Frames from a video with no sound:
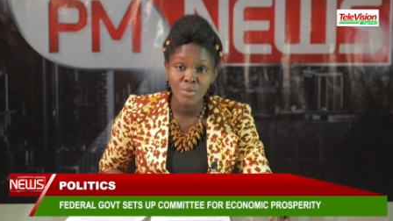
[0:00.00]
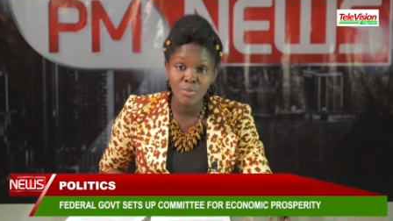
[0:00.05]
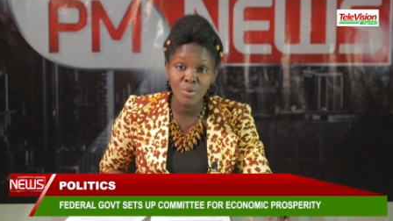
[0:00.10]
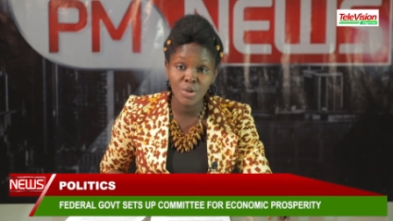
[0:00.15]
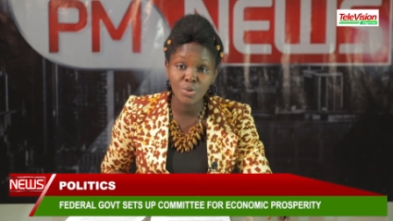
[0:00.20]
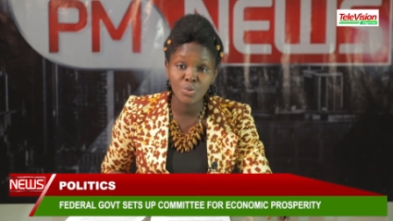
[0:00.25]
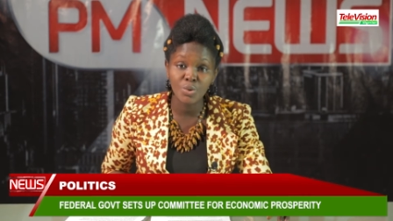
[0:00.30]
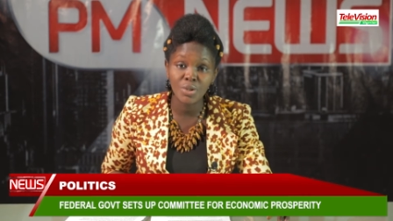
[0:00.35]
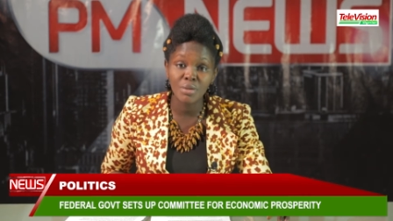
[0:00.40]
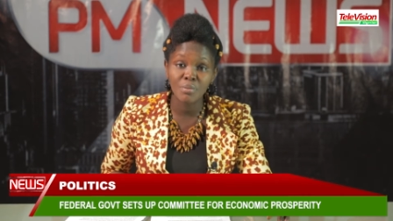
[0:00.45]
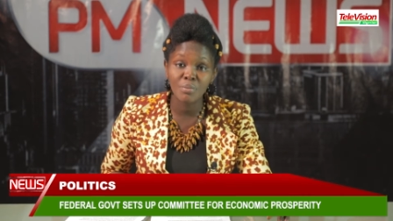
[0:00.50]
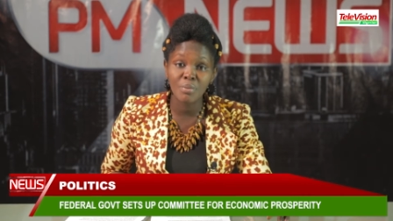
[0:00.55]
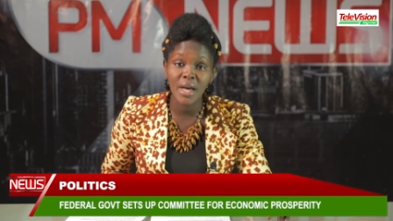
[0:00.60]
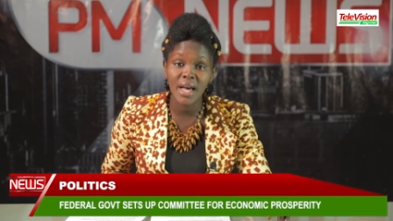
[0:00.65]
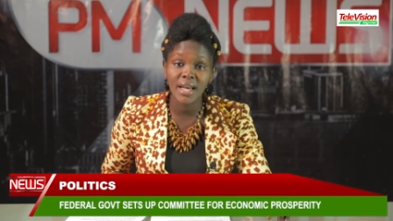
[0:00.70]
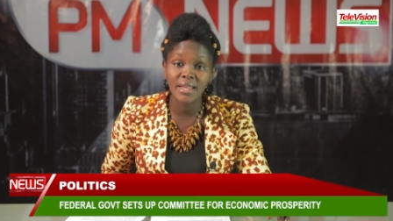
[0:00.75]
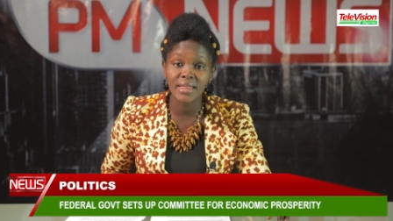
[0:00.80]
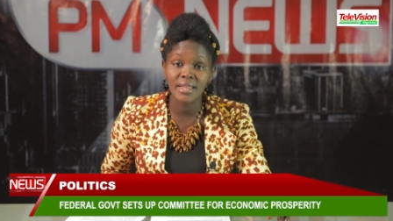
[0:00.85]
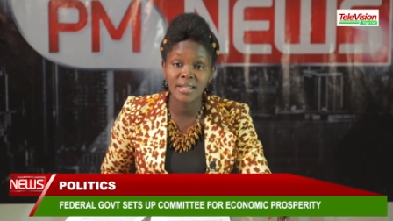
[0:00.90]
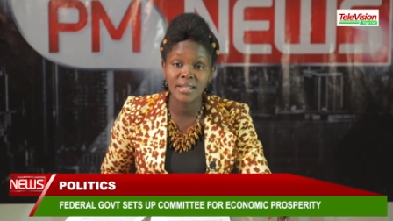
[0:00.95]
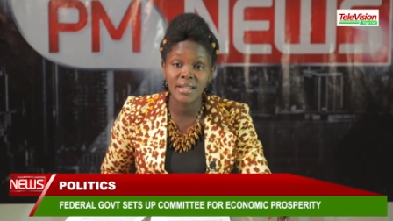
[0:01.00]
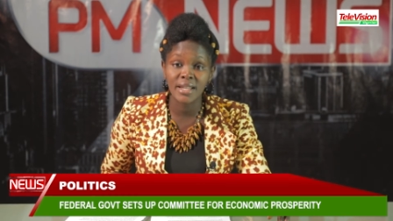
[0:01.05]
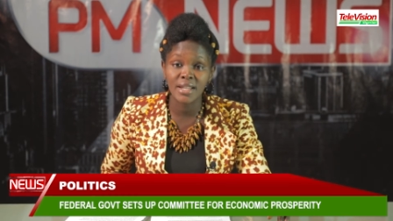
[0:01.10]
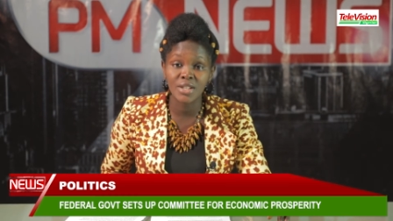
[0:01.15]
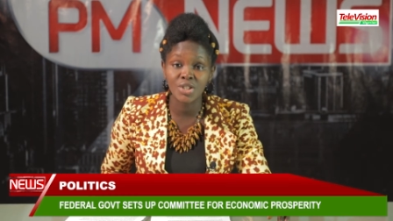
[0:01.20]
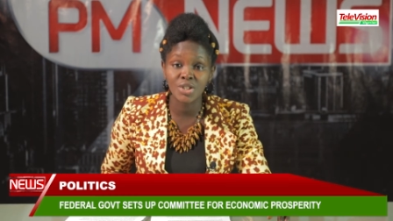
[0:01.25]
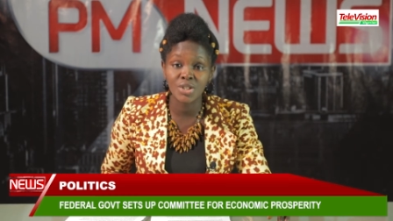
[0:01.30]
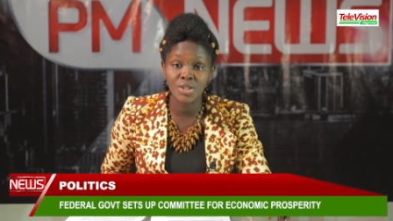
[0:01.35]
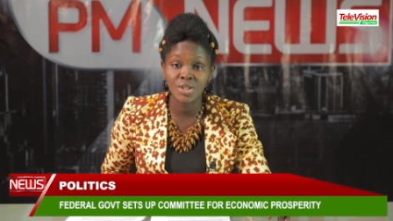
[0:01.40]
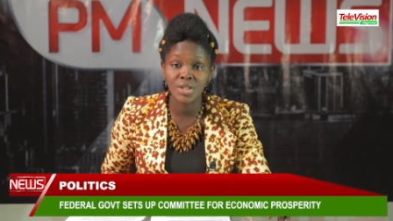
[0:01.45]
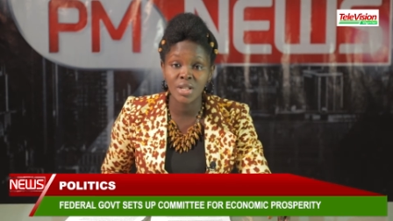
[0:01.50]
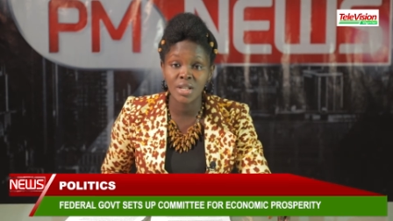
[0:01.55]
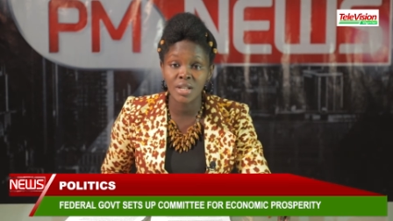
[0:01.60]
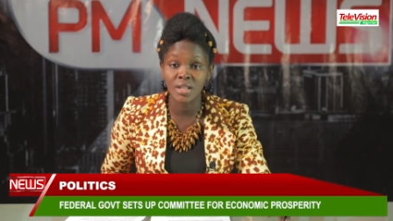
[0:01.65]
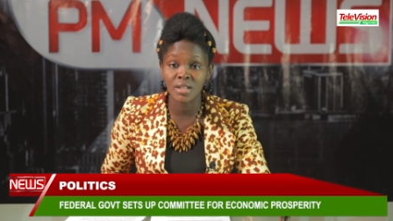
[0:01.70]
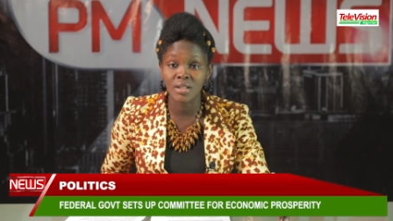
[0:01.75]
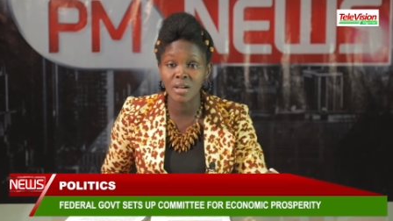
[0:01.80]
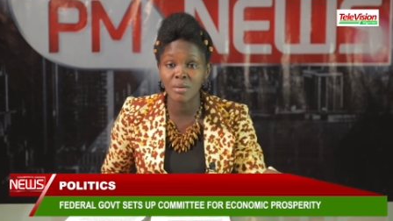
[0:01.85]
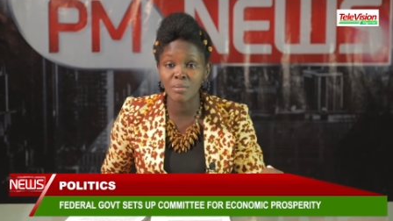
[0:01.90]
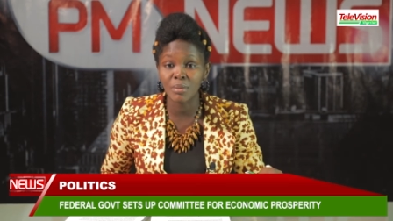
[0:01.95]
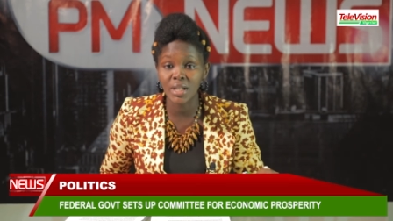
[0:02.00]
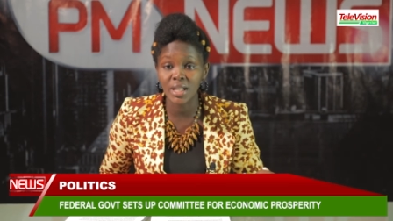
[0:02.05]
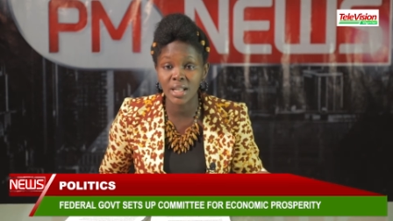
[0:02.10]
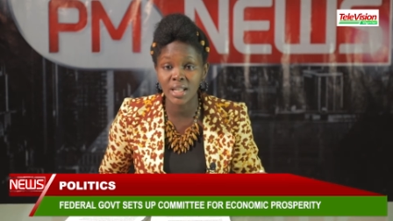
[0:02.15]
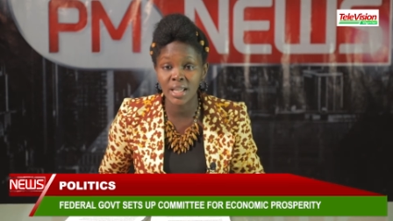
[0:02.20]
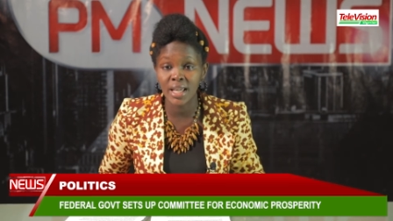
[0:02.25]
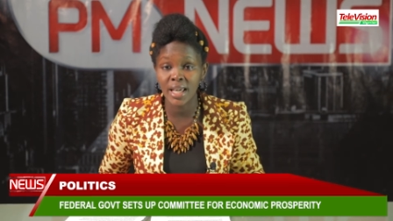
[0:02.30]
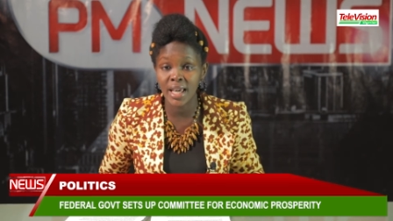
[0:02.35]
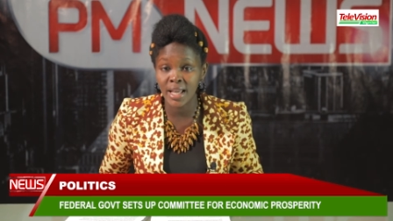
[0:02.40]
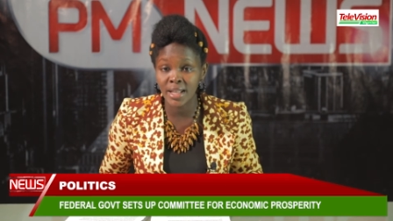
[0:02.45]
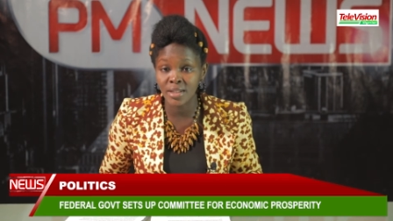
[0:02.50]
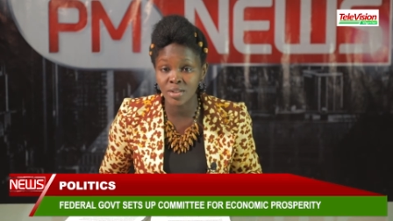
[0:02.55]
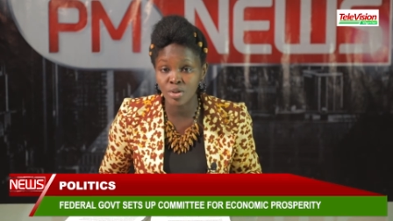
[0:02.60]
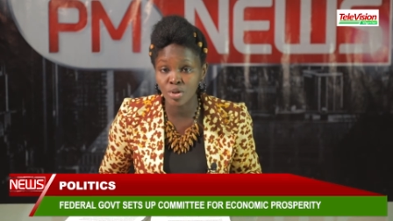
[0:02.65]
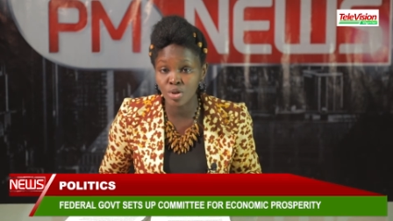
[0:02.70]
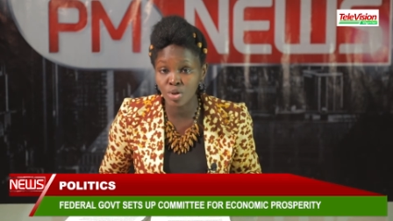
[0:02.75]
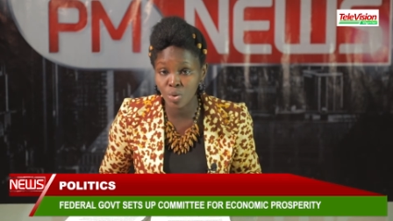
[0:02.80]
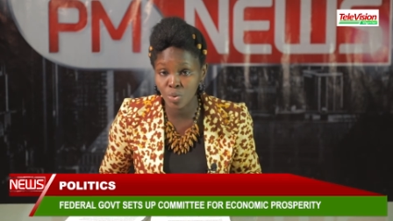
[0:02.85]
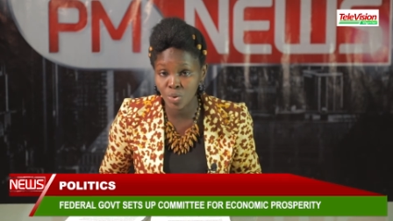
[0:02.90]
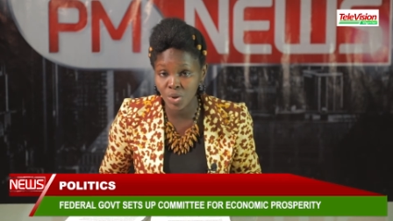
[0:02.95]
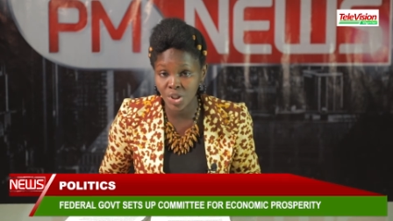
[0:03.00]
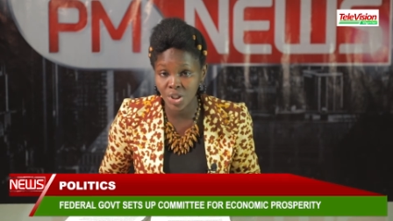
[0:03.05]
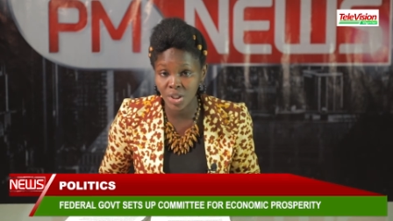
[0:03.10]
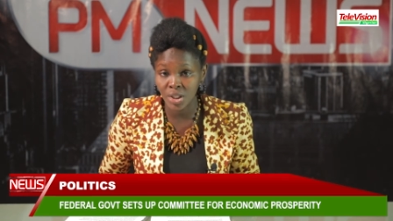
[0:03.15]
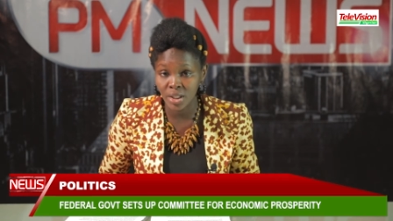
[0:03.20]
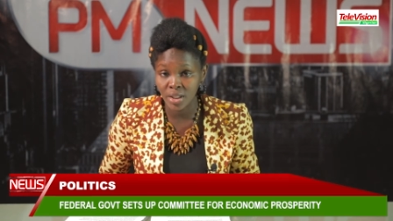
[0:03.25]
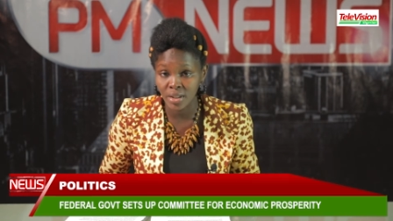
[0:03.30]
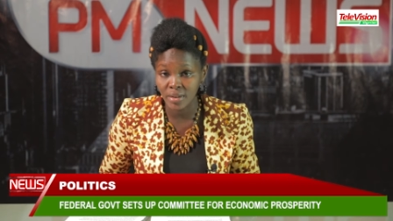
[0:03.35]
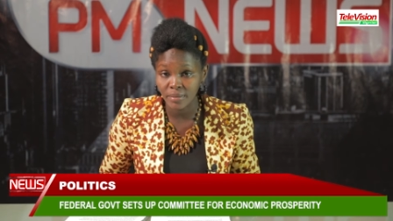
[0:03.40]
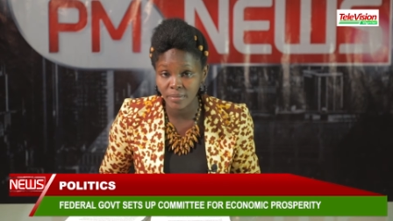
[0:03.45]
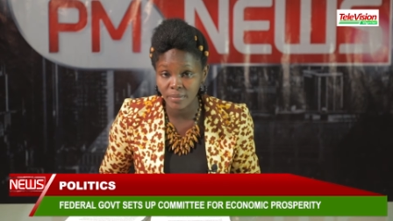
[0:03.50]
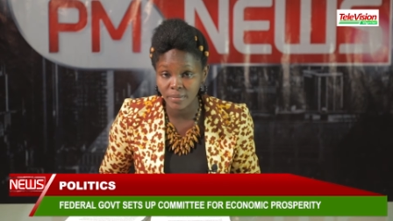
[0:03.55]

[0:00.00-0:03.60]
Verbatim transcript: which would impact the nation economically and socially.